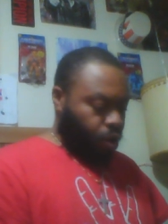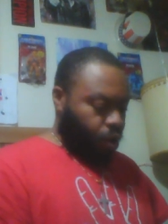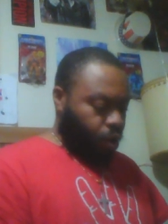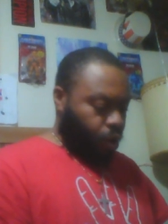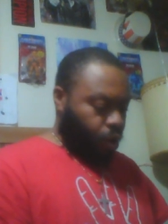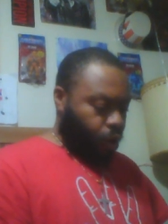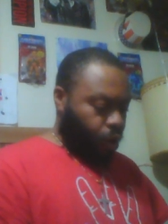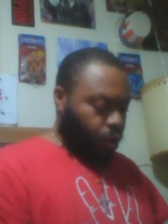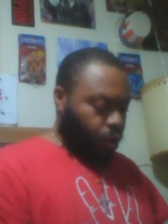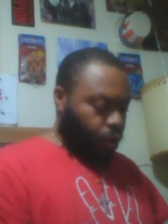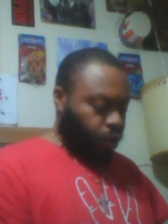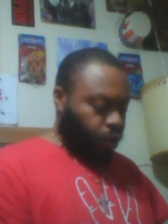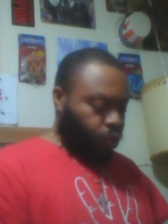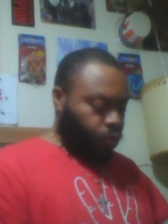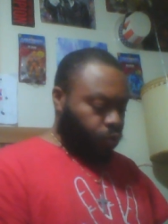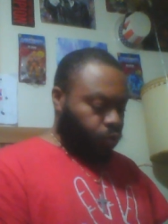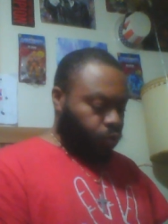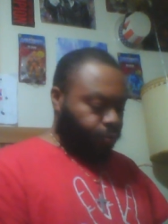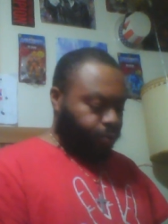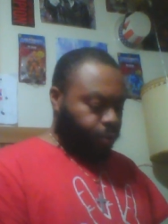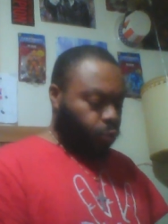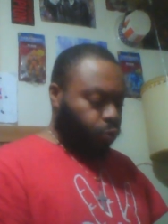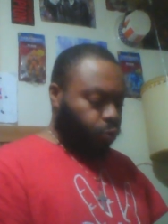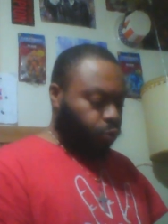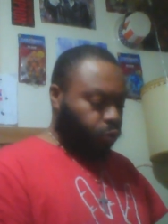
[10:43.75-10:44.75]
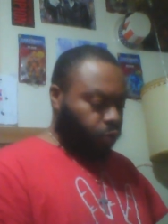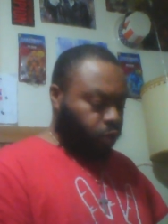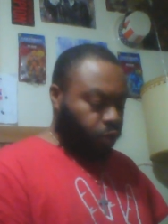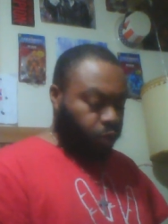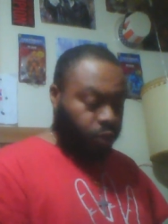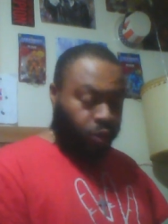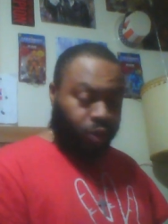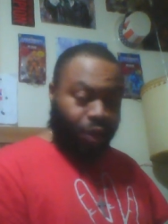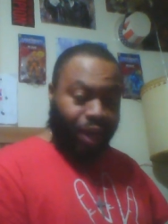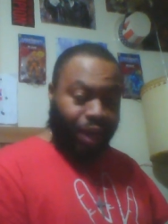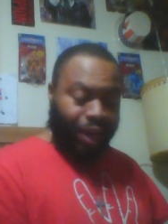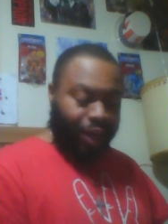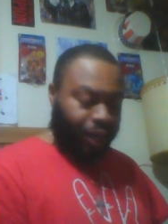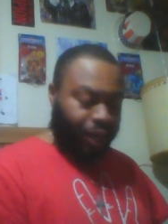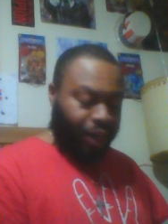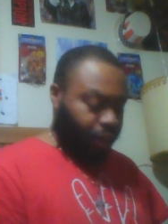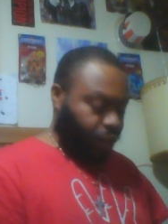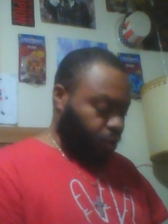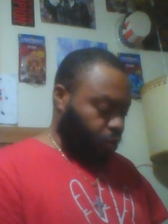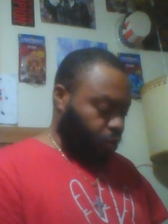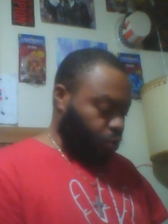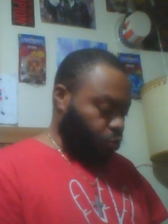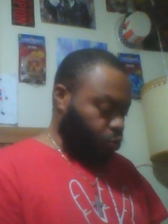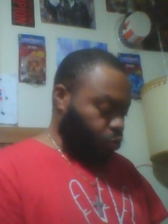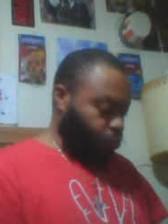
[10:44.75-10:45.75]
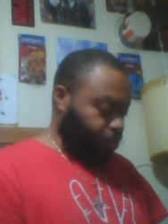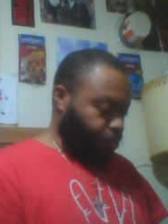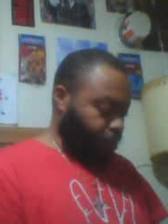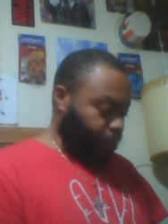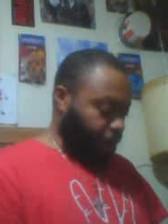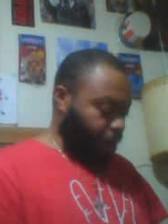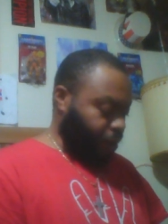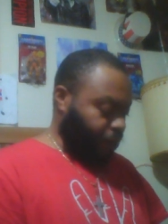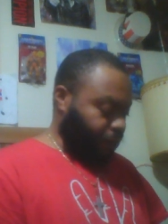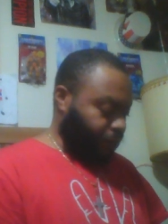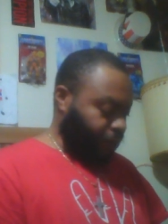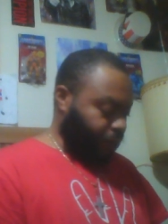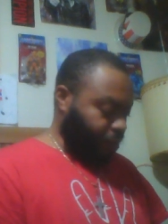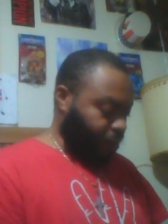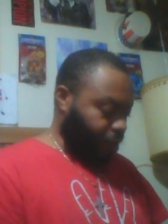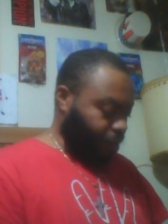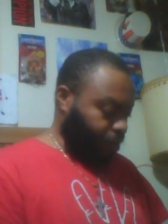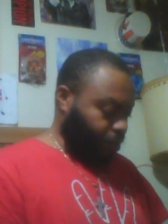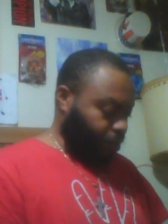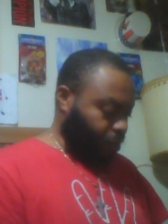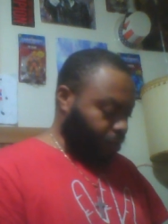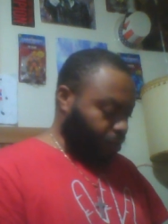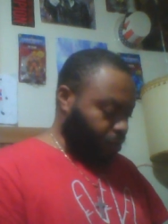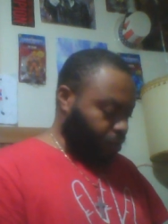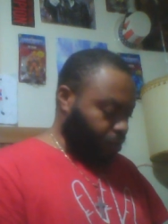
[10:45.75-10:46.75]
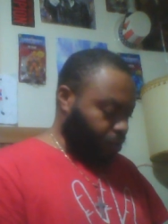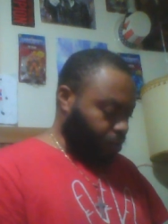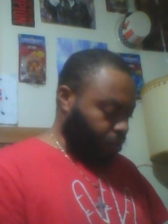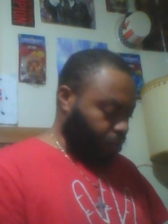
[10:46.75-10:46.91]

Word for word: are you most excited to manifest?